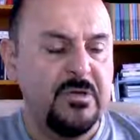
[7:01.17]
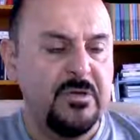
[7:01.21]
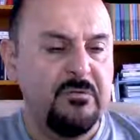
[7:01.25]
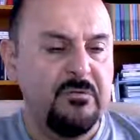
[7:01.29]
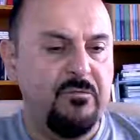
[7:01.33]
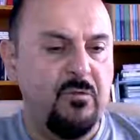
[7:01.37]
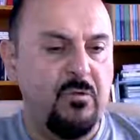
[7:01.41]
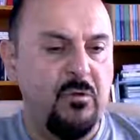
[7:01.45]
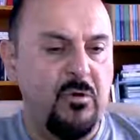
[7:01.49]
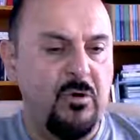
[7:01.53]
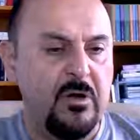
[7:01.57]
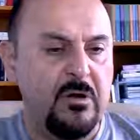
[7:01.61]

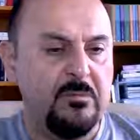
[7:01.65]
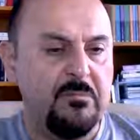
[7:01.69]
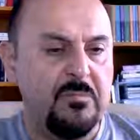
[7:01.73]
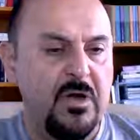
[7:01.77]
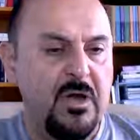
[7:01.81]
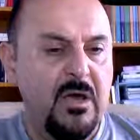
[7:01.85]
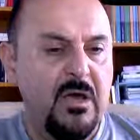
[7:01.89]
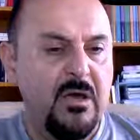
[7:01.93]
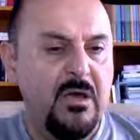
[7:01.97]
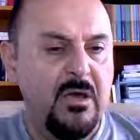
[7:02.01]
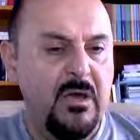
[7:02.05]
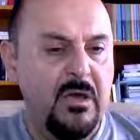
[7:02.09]
form,
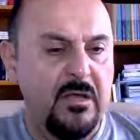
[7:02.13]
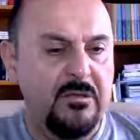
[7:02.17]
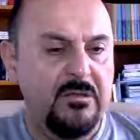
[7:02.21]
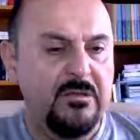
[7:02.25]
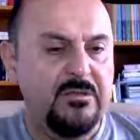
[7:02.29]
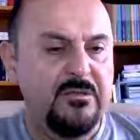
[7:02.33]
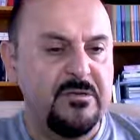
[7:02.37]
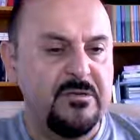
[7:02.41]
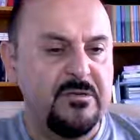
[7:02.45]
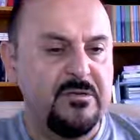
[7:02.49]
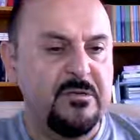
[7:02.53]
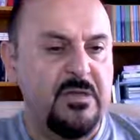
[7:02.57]

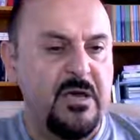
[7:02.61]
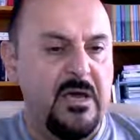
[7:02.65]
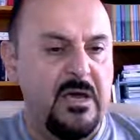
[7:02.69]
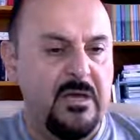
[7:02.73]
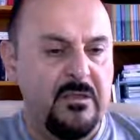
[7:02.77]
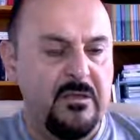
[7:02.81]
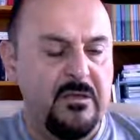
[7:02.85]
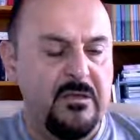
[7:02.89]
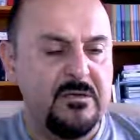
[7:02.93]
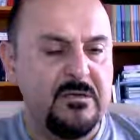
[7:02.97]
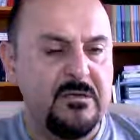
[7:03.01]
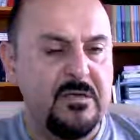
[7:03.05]
this is like
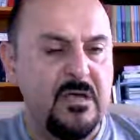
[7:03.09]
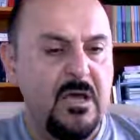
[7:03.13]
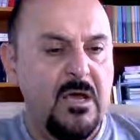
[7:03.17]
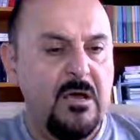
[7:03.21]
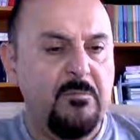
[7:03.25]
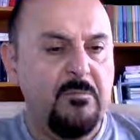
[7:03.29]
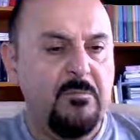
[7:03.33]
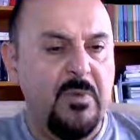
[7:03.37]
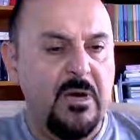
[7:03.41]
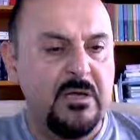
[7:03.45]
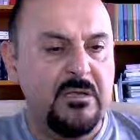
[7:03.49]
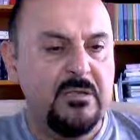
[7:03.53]
this.
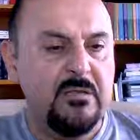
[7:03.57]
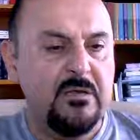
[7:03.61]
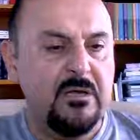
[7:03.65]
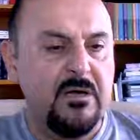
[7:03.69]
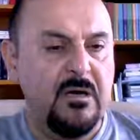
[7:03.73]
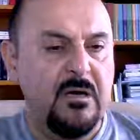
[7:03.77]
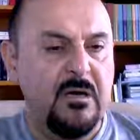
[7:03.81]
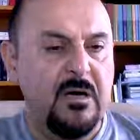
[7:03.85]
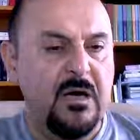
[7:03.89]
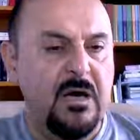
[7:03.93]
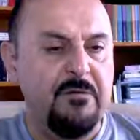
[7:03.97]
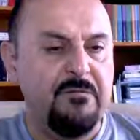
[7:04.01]
But
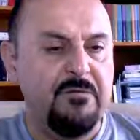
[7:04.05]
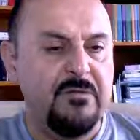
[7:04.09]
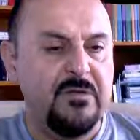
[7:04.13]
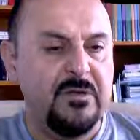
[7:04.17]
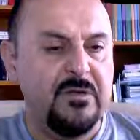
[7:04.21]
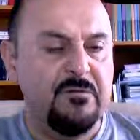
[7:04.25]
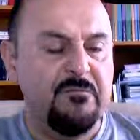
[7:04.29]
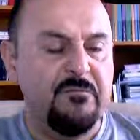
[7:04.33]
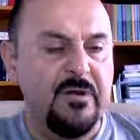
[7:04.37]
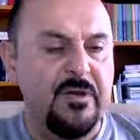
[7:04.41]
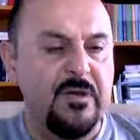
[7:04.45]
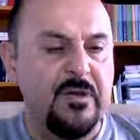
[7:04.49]

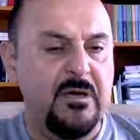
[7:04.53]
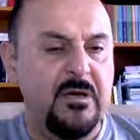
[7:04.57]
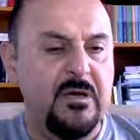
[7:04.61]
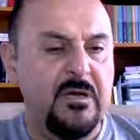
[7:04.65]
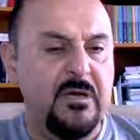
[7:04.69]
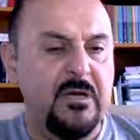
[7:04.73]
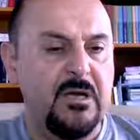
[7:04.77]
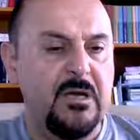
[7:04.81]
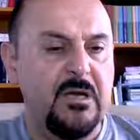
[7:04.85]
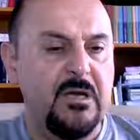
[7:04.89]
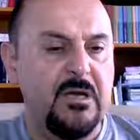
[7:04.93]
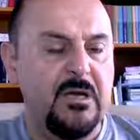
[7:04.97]
after we
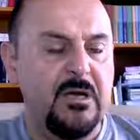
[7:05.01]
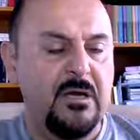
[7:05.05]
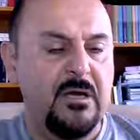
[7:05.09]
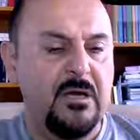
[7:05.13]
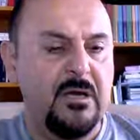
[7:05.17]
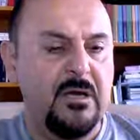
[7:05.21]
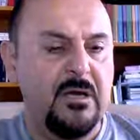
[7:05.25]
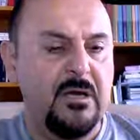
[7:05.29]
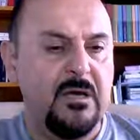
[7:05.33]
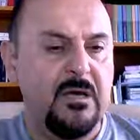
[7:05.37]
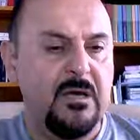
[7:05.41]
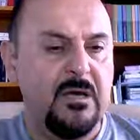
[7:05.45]

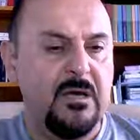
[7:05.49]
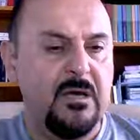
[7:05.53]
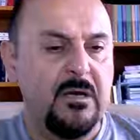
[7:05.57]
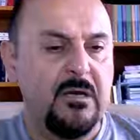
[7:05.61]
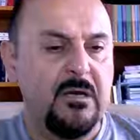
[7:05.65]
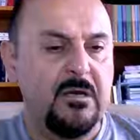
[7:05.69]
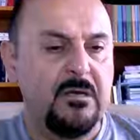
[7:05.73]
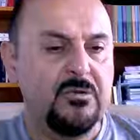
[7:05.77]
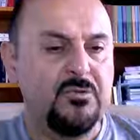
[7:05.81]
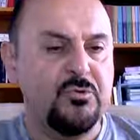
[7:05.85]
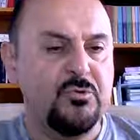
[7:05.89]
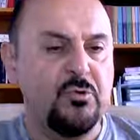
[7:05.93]

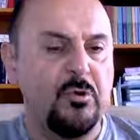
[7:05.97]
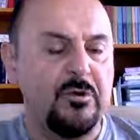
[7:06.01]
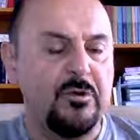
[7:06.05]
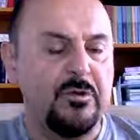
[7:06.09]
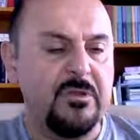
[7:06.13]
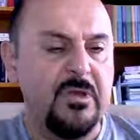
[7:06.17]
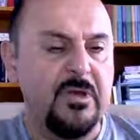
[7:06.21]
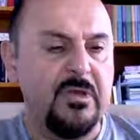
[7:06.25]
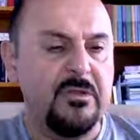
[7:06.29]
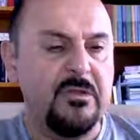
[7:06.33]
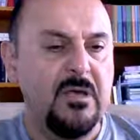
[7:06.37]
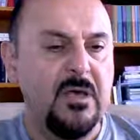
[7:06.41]
sort
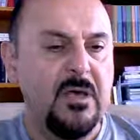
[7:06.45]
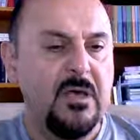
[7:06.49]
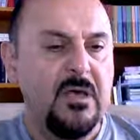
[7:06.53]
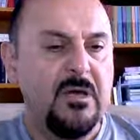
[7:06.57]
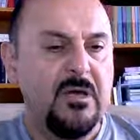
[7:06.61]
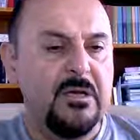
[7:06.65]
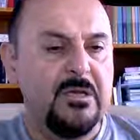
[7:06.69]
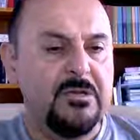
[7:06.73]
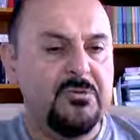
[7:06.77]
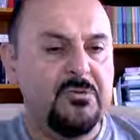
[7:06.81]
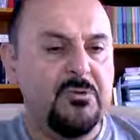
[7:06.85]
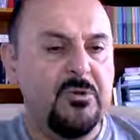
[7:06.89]
it,
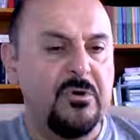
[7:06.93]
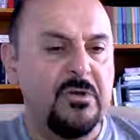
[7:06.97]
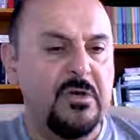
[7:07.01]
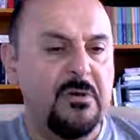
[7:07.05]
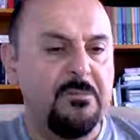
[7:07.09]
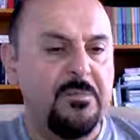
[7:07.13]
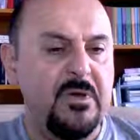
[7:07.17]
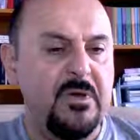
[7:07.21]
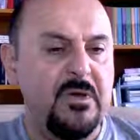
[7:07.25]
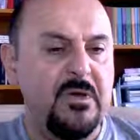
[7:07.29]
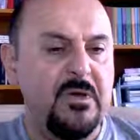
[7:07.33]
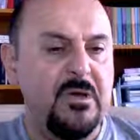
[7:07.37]
it's gonna
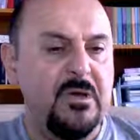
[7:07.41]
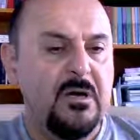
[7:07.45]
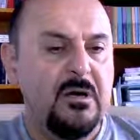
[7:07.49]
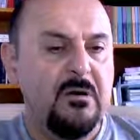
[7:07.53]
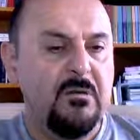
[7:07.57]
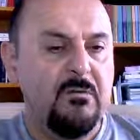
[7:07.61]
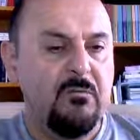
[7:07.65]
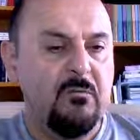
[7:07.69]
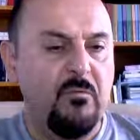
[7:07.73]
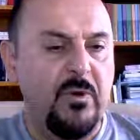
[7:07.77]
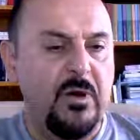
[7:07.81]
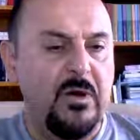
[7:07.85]
be
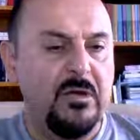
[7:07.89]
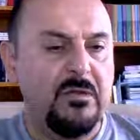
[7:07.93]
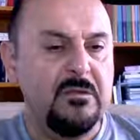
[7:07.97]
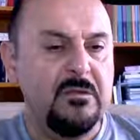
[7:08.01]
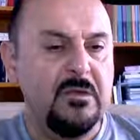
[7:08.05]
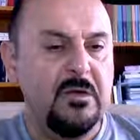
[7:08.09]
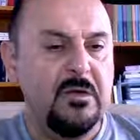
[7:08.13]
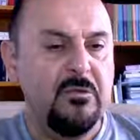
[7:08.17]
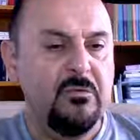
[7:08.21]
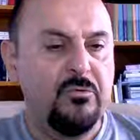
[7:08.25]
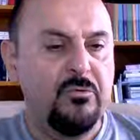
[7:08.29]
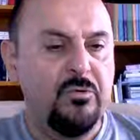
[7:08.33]
1,
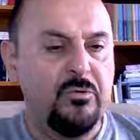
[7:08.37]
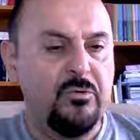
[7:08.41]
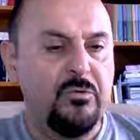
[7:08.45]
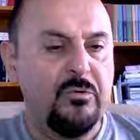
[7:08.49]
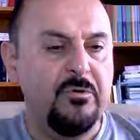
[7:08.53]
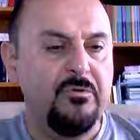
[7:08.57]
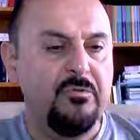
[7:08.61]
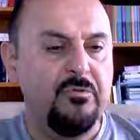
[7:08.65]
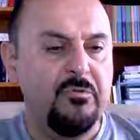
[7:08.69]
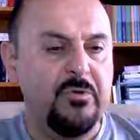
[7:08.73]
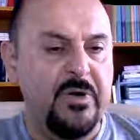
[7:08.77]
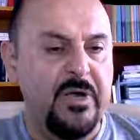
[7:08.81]
2,
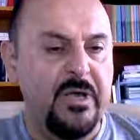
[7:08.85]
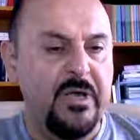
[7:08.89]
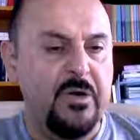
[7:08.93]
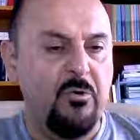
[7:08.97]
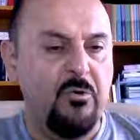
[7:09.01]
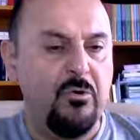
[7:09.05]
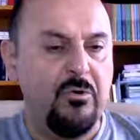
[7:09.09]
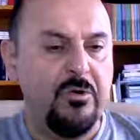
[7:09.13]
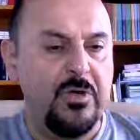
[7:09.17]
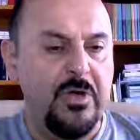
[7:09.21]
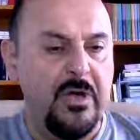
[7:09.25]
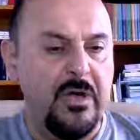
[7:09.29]
3.
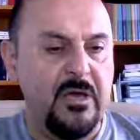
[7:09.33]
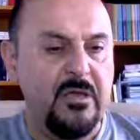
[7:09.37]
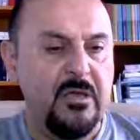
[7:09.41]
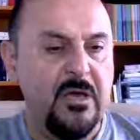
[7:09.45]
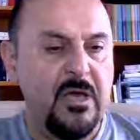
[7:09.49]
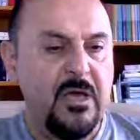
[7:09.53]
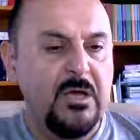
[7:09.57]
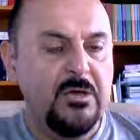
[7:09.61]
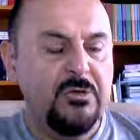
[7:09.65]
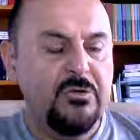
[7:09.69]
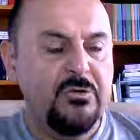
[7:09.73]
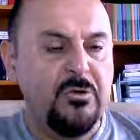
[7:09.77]
Okay.
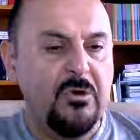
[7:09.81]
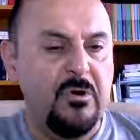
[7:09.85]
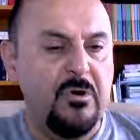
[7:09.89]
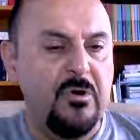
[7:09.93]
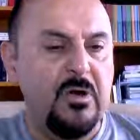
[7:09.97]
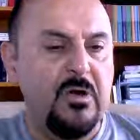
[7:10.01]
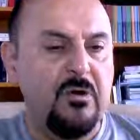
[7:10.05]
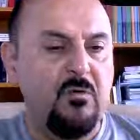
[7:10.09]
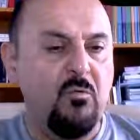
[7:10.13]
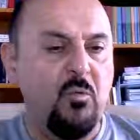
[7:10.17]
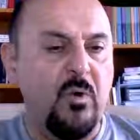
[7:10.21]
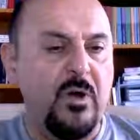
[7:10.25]

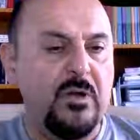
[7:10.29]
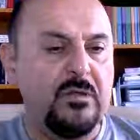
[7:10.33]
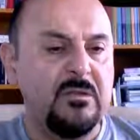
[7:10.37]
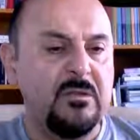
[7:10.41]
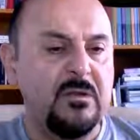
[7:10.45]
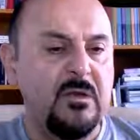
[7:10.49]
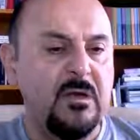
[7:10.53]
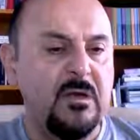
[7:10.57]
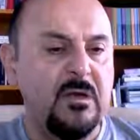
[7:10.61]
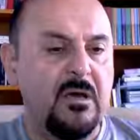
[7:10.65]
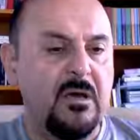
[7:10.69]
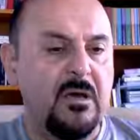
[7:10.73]
So what
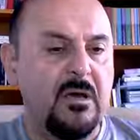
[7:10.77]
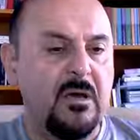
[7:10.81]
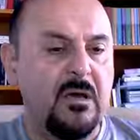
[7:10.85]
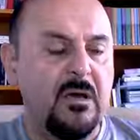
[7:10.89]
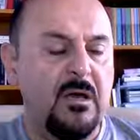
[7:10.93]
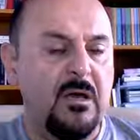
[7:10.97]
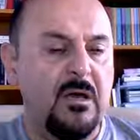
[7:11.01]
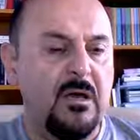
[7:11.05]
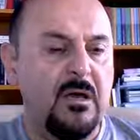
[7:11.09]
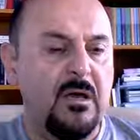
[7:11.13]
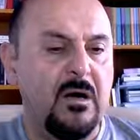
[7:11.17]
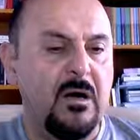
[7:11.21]

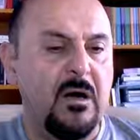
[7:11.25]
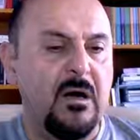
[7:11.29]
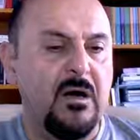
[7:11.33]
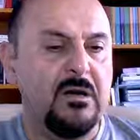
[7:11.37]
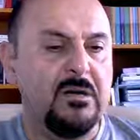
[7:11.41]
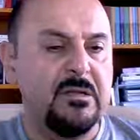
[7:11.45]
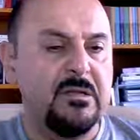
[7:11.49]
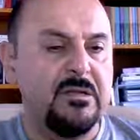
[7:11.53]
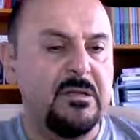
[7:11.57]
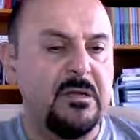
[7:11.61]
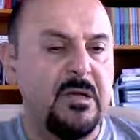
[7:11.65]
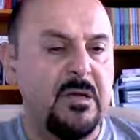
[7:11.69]

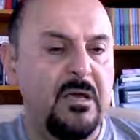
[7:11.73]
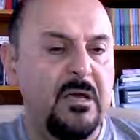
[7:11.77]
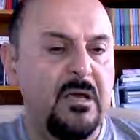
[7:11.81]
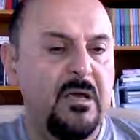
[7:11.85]
are the